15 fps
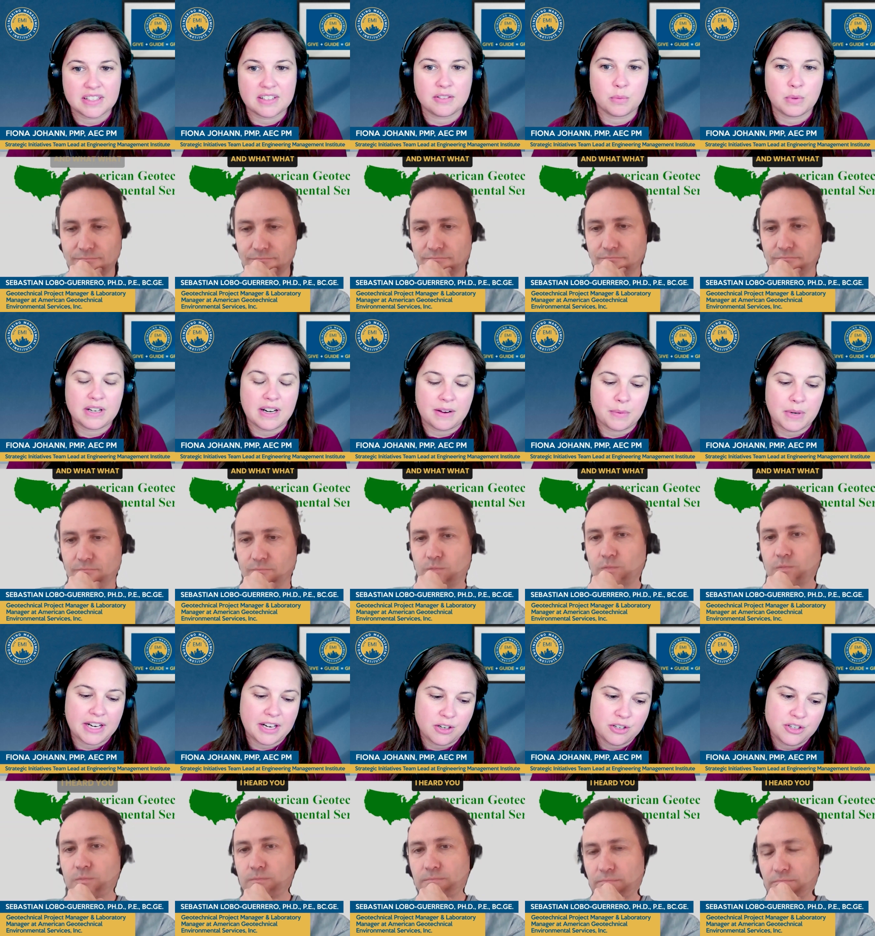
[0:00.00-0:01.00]
Speaker 1: And what
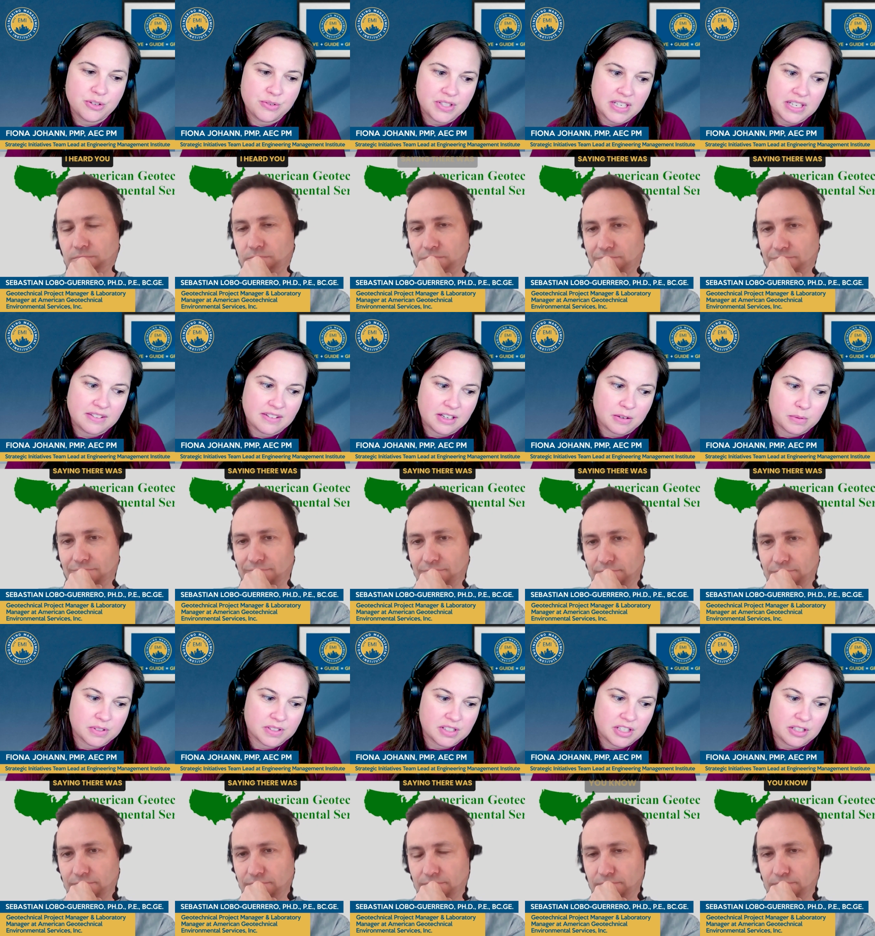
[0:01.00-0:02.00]
what I heard you saying there
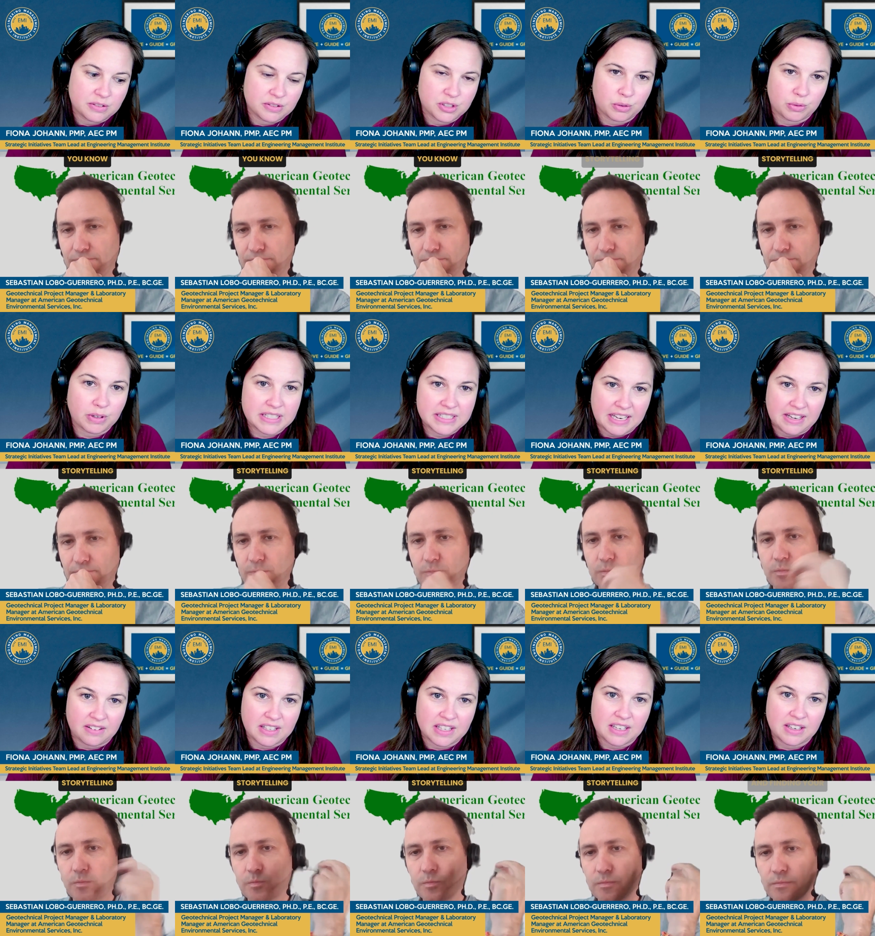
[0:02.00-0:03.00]
was, you know,
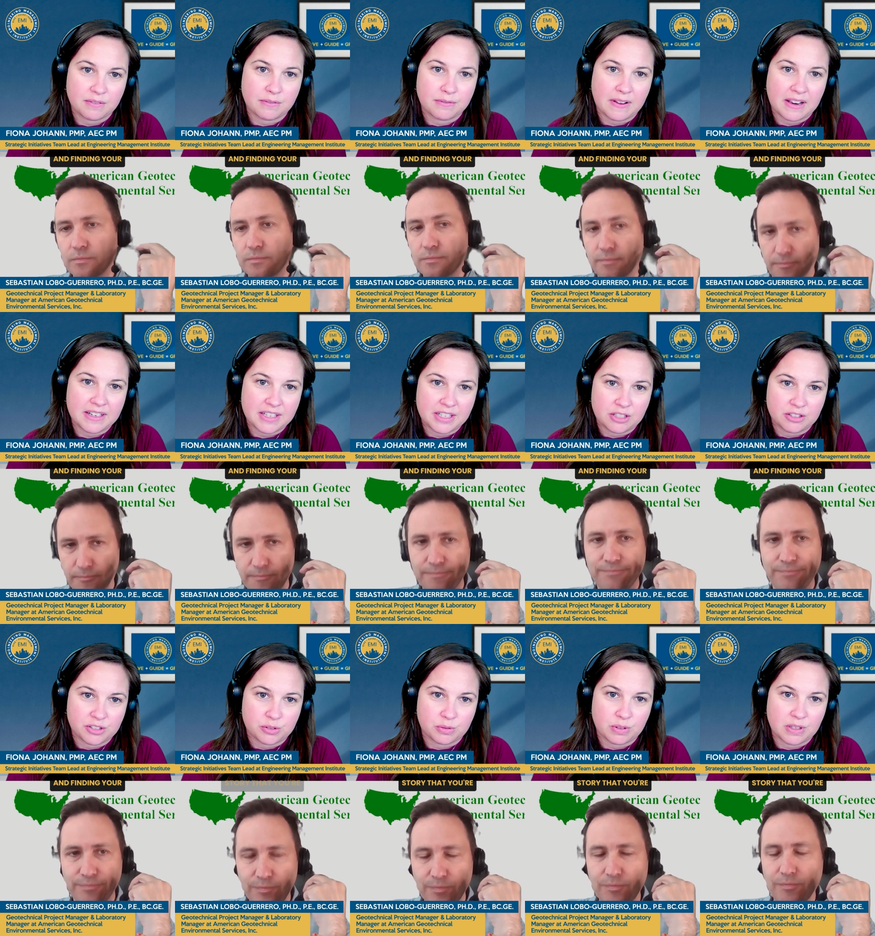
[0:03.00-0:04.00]
storytelling and finding
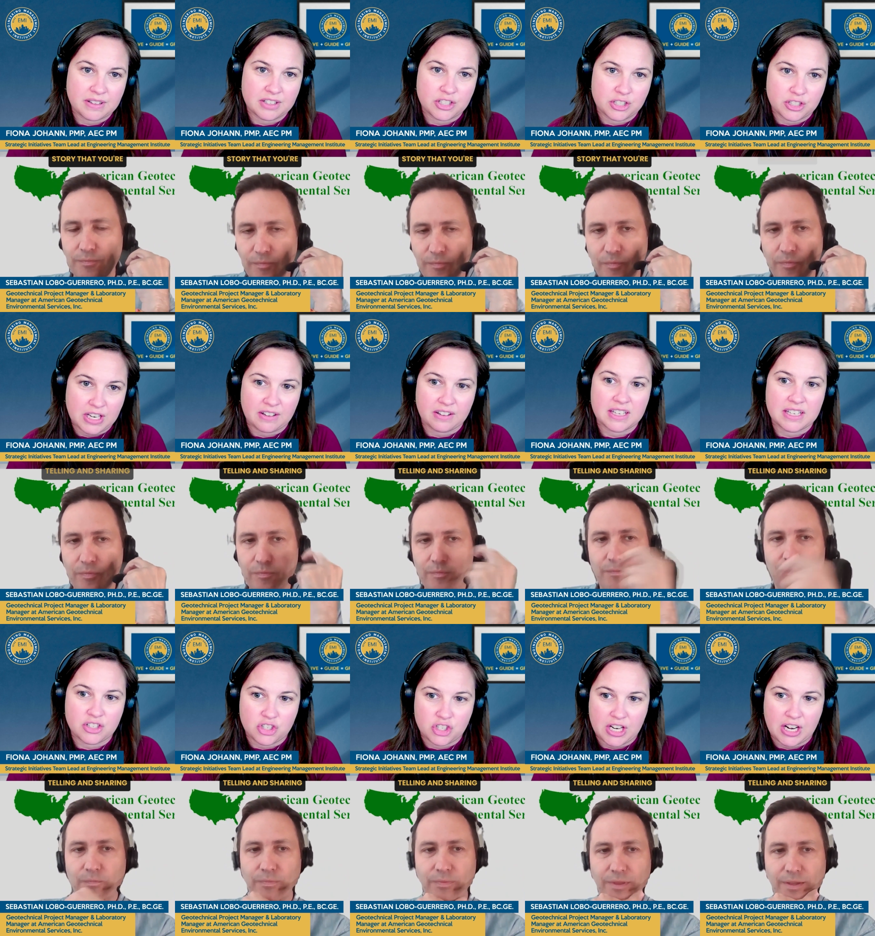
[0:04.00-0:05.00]
your story that you're
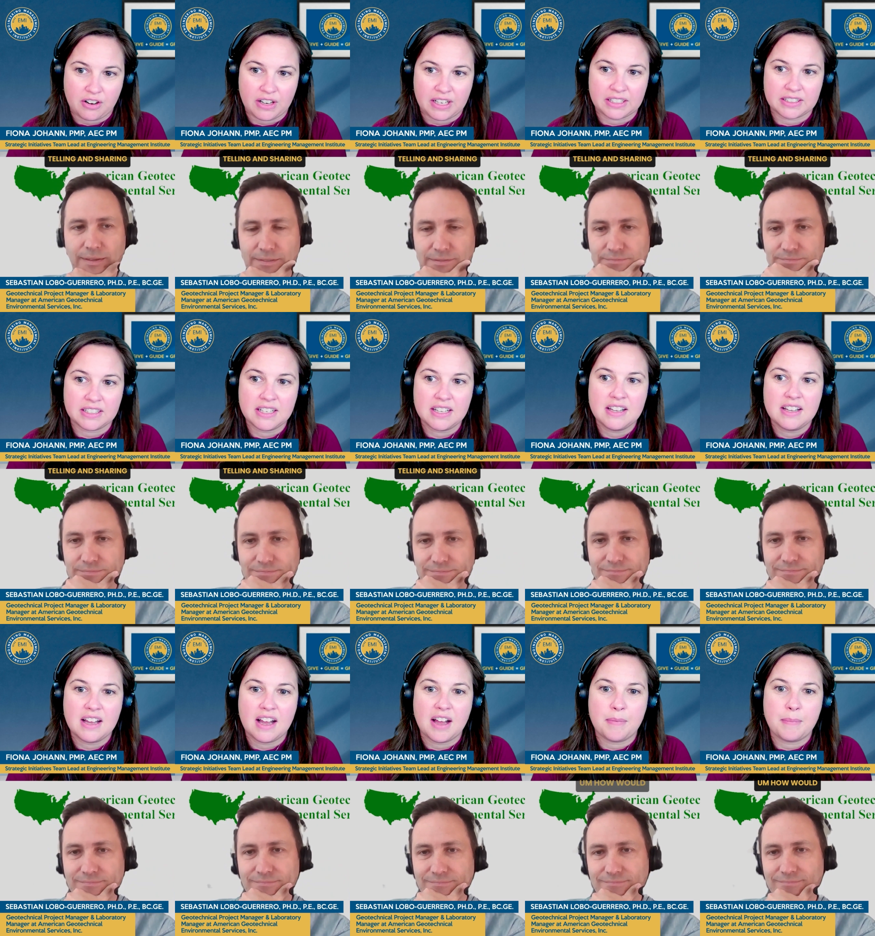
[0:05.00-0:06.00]
telling and sharing.
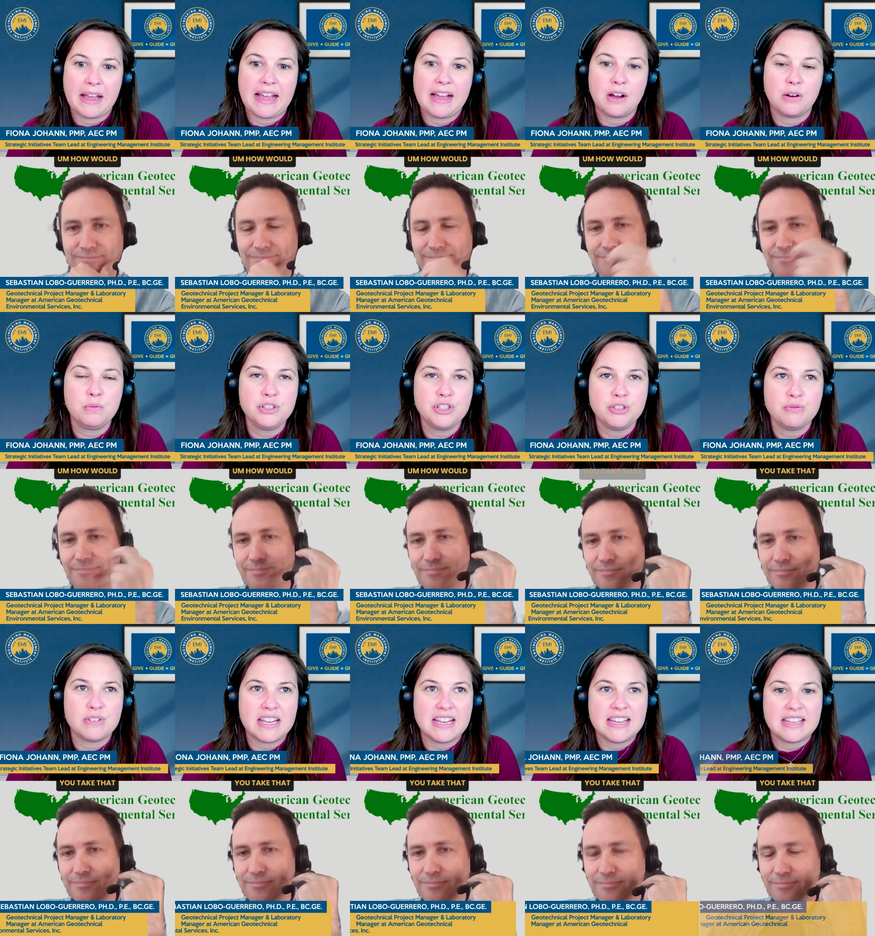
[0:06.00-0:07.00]
Um, how would
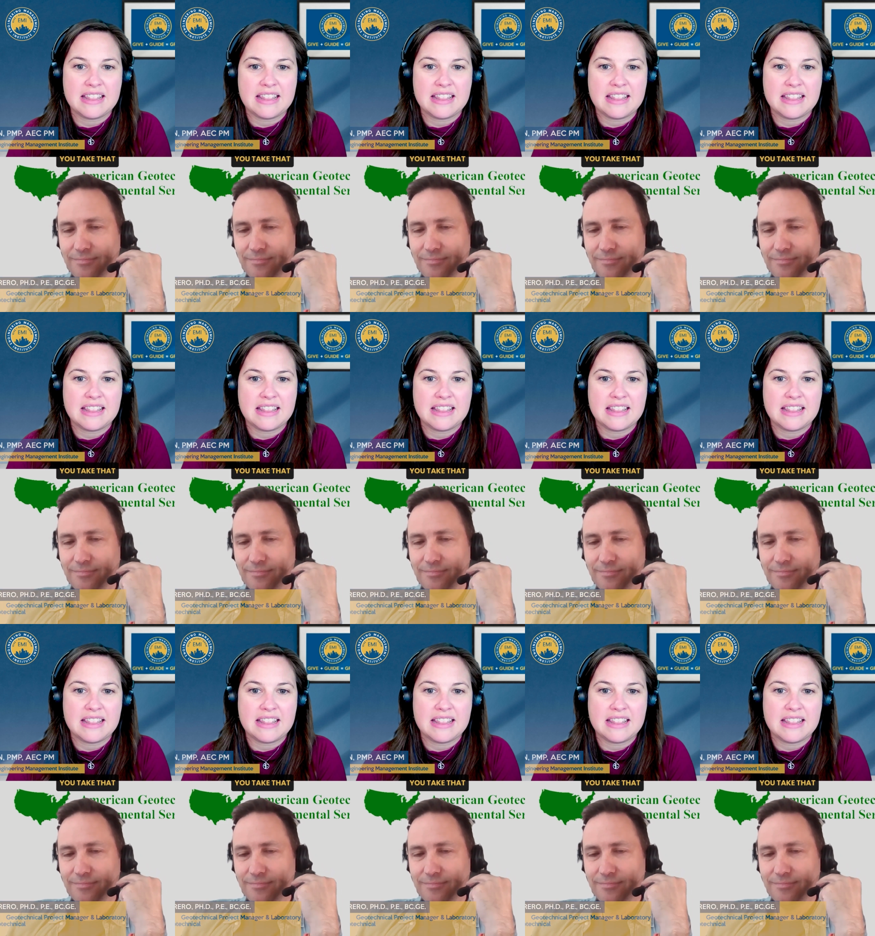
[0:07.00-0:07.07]
you take